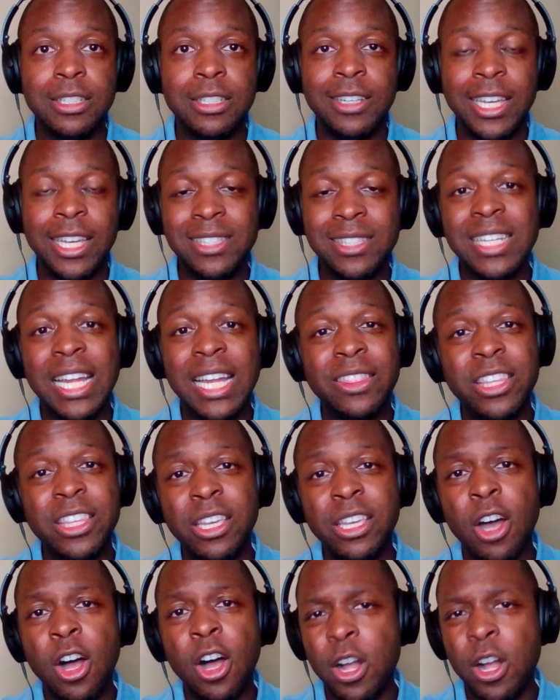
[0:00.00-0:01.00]
It's not
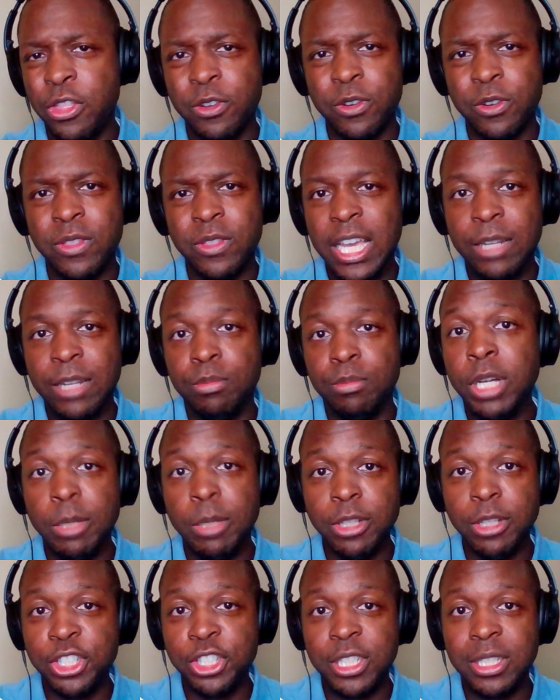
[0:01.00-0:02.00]
the author that
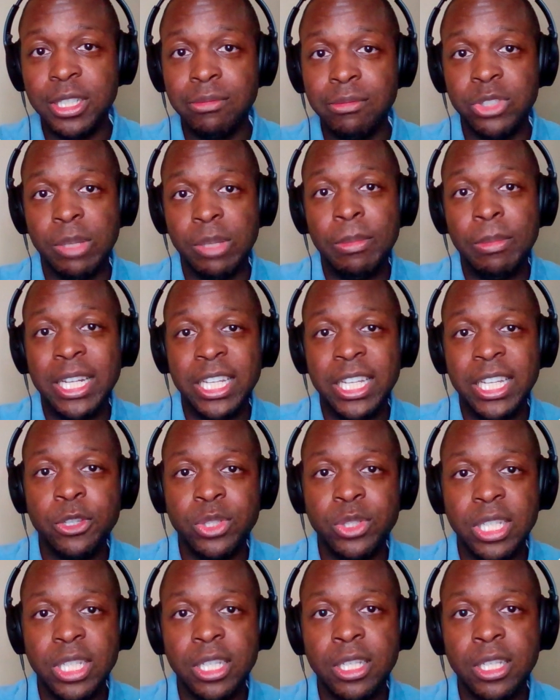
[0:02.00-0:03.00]
published it; somebody else
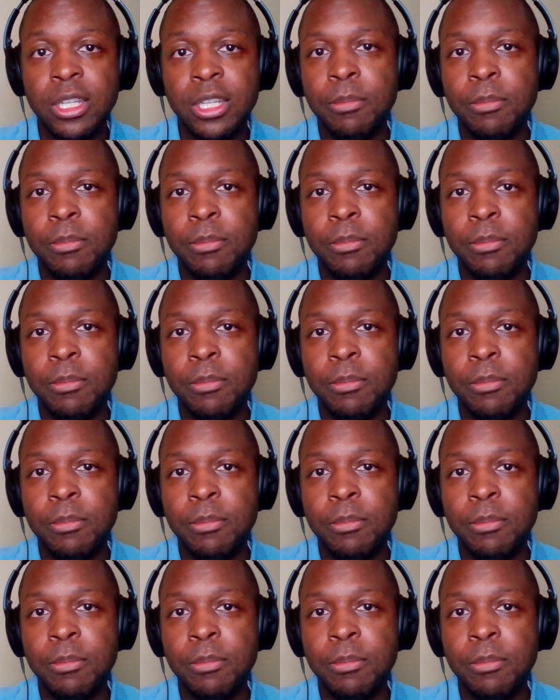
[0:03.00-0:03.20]
did.